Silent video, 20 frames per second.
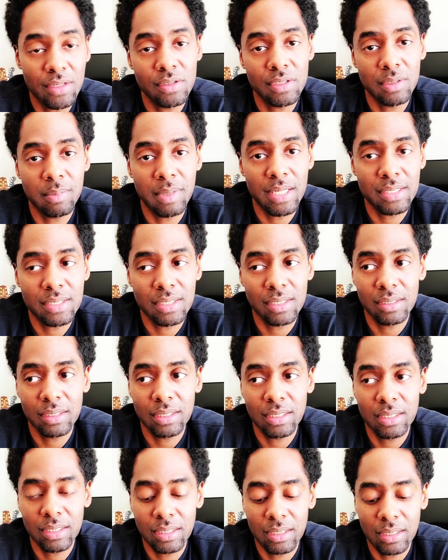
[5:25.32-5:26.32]

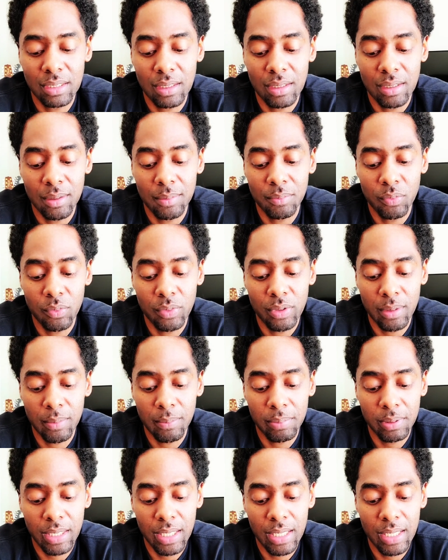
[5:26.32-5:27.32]
basically when I'm
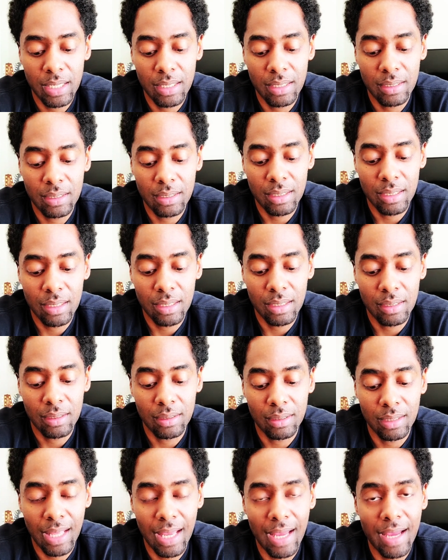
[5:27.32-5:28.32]
playing in a
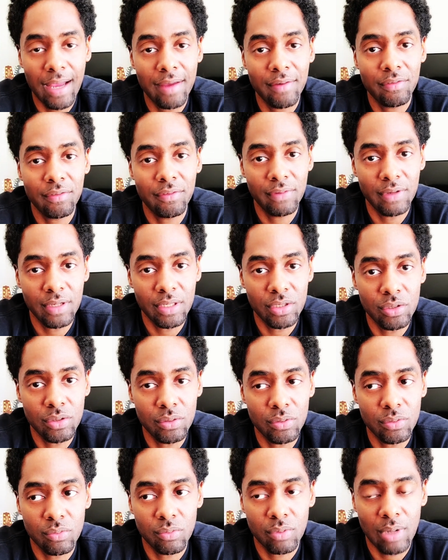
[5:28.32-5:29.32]
live
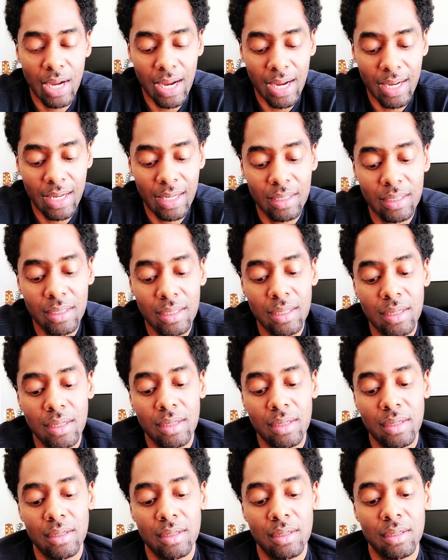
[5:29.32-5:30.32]
venue. I
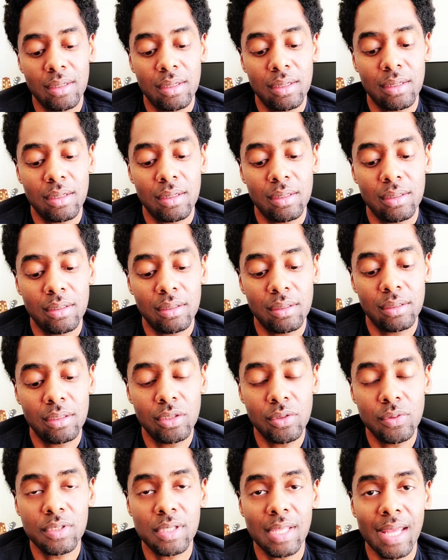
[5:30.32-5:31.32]

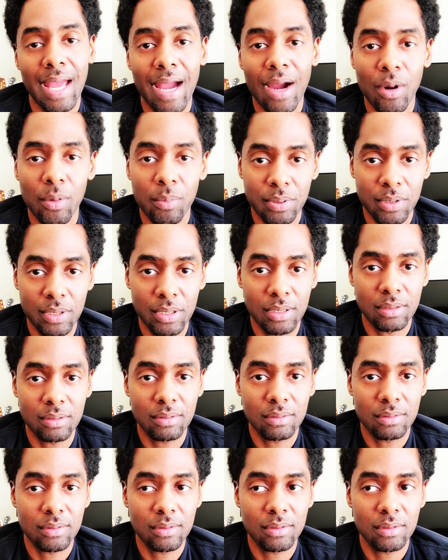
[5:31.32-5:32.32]
use the output
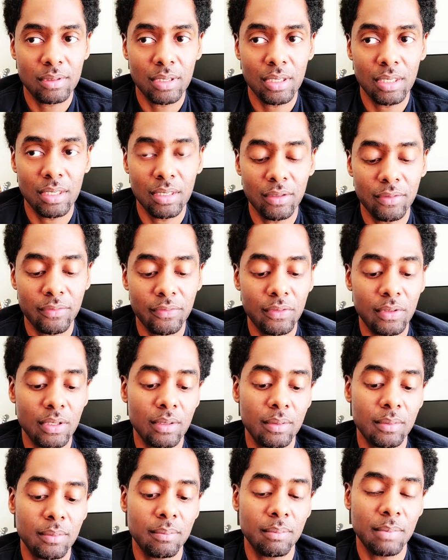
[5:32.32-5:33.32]
of
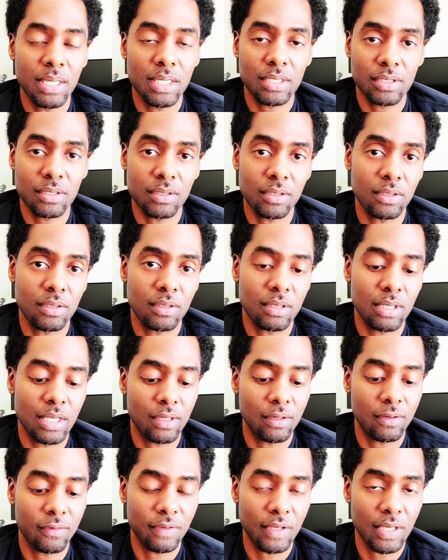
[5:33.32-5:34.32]
the mixer
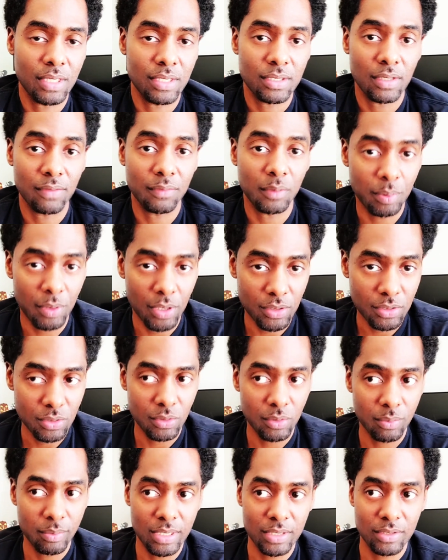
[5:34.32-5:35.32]
interface, of the
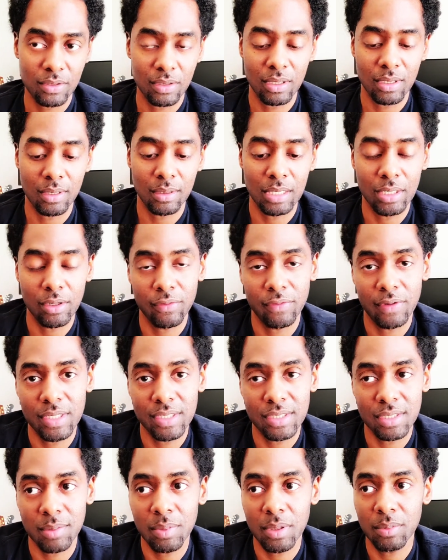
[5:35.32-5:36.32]
personal mixer interface.
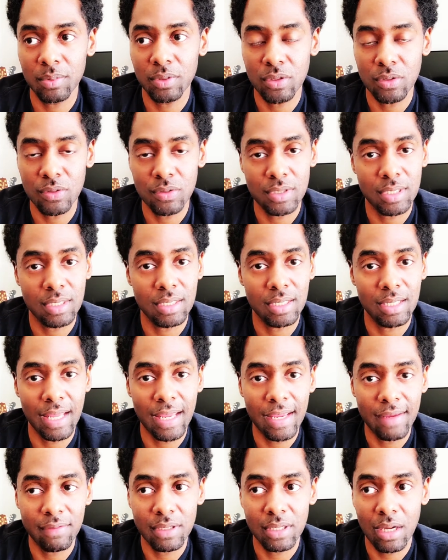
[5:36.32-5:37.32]
Some people use an
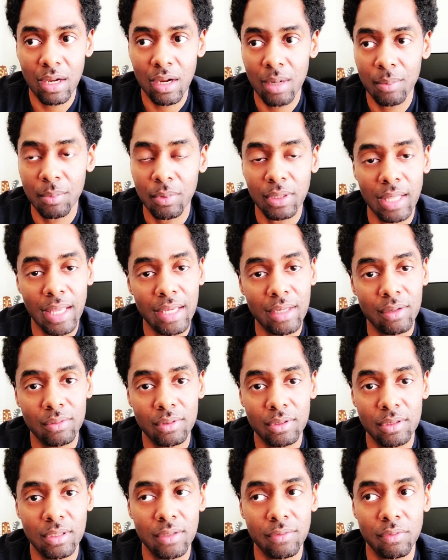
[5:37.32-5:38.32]
Avion or like
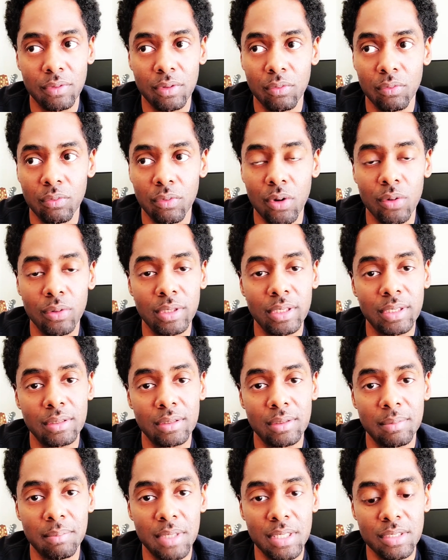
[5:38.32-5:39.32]
different Roland
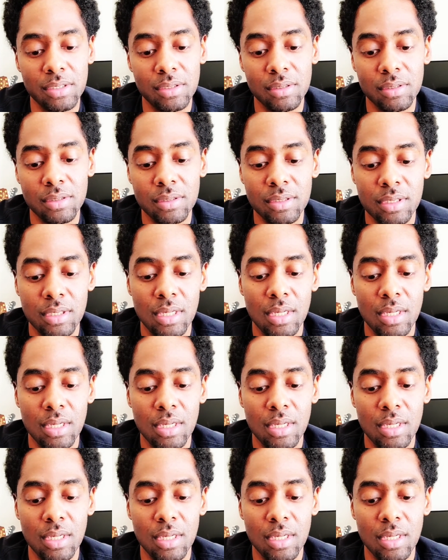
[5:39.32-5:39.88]
mixers,